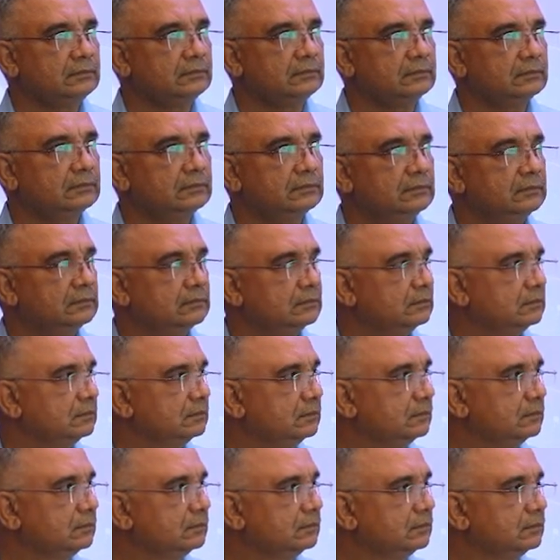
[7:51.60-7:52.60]

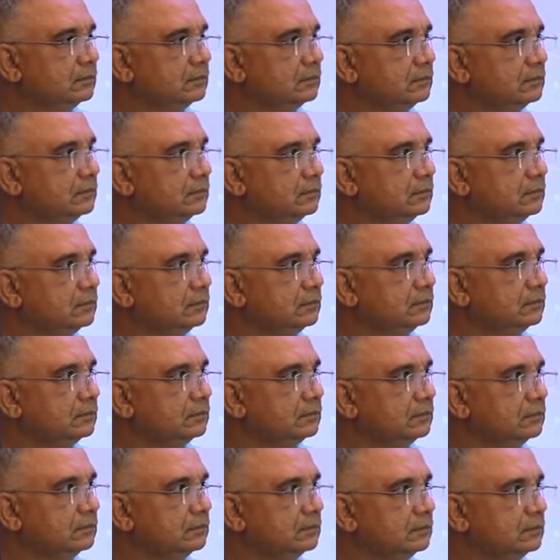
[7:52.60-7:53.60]

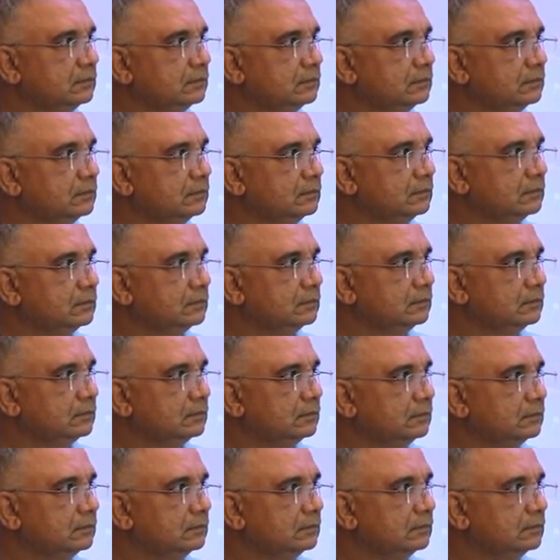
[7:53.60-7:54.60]

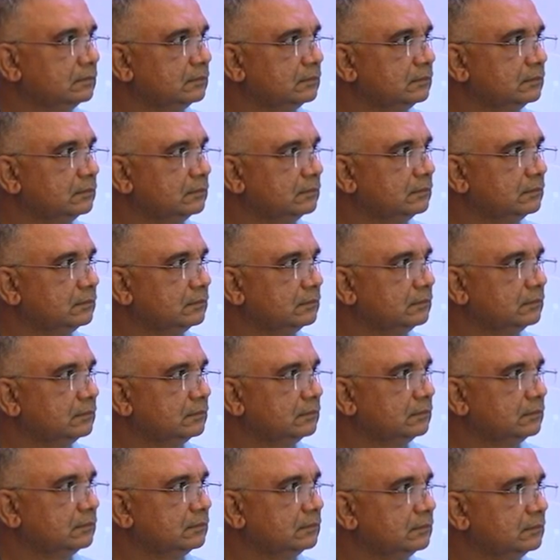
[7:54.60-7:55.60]

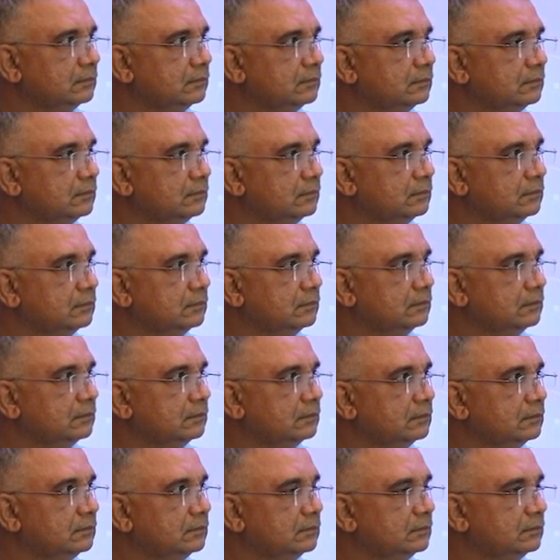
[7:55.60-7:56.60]

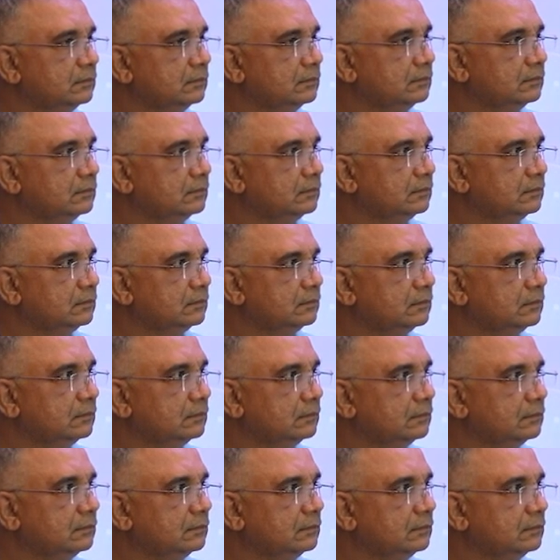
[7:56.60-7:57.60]

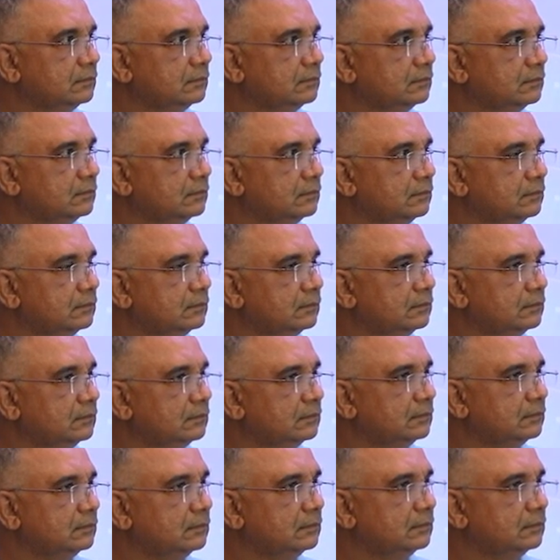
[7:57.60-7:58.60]

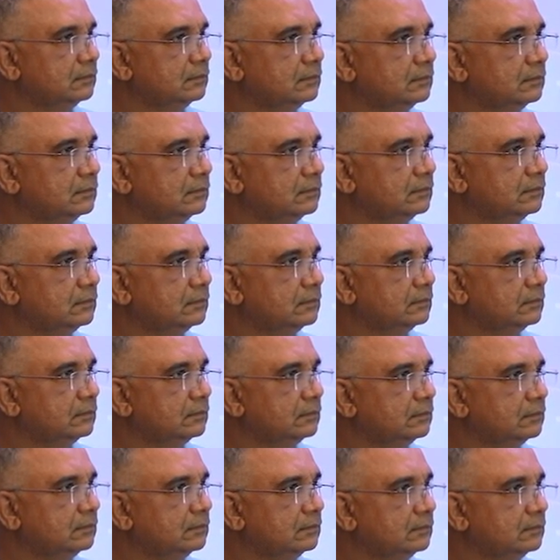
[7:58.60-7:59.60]
No words are spoken by the person on screen.